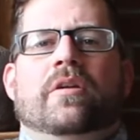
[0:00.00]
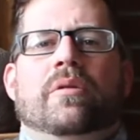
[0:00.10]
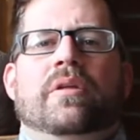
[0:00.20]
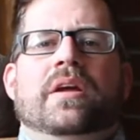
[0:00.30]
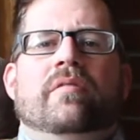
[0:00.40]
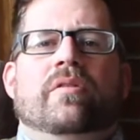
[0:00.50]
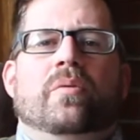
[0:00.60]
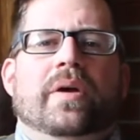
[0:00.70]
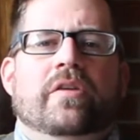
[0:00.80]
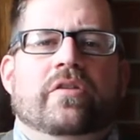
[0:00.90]
to think of the
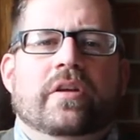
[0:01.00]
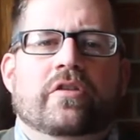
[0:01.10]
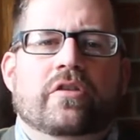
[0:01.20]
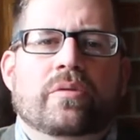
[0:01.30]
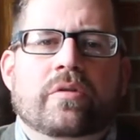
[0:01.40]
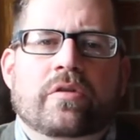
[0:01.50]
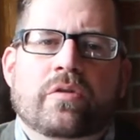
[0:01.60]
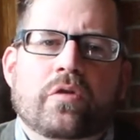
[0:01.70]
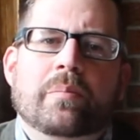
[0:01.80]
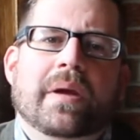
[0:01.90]
ways that you
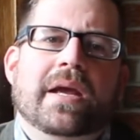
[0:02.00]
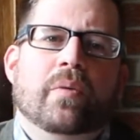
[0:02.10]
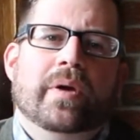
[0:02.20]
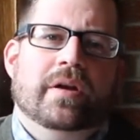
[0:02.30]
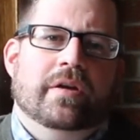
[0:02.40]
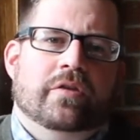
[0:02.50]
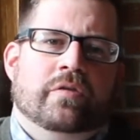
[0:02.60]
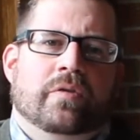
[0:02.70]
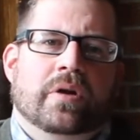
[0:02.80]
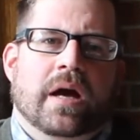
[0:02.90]
too may witness
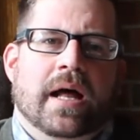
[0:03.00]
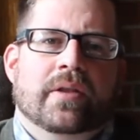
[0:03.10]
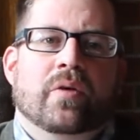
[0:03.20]
for God,